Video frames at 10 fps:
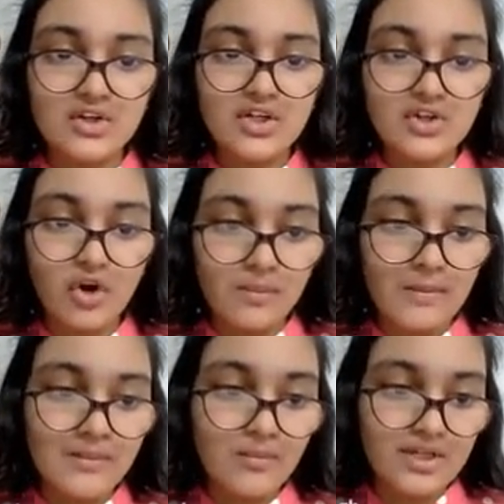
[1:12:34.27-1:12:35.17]
on top
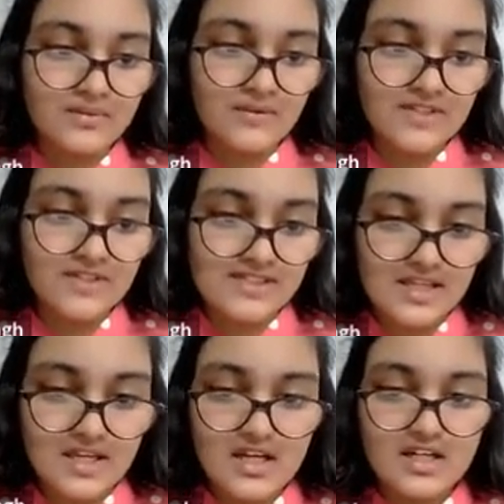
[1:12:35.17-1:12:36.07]
and bottom of
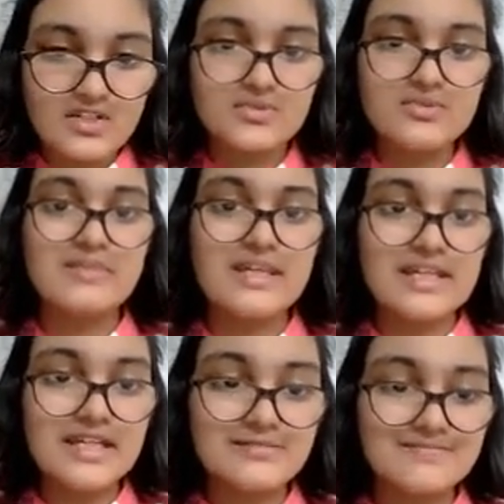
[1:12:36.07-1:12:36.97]
this to
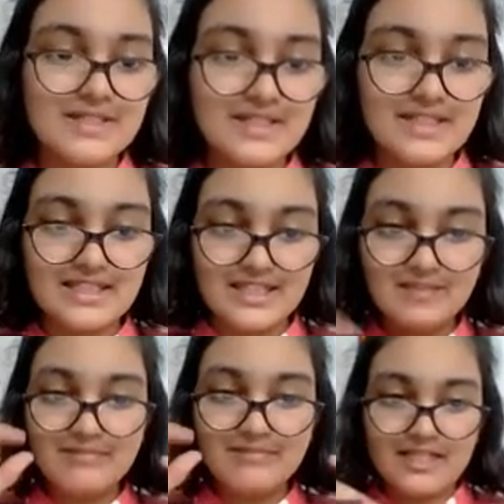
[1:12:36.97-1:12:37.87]
make it appear in the
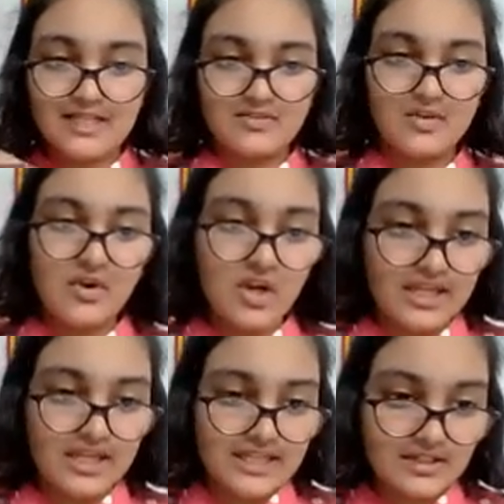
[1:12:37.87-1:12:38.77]
middle or
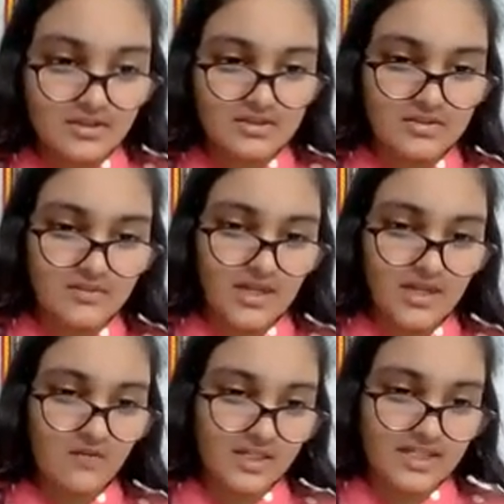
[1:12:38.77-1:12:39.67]
here where I
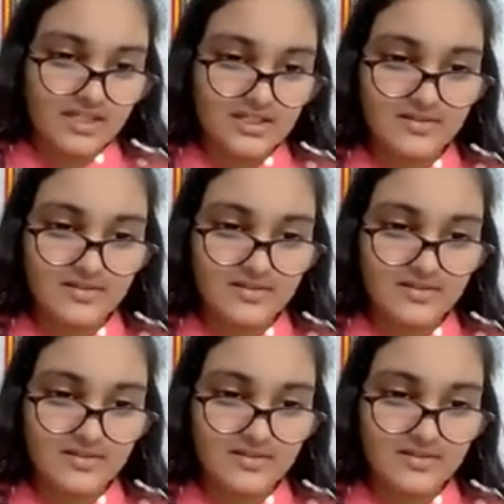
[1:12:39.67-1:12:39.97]
want it.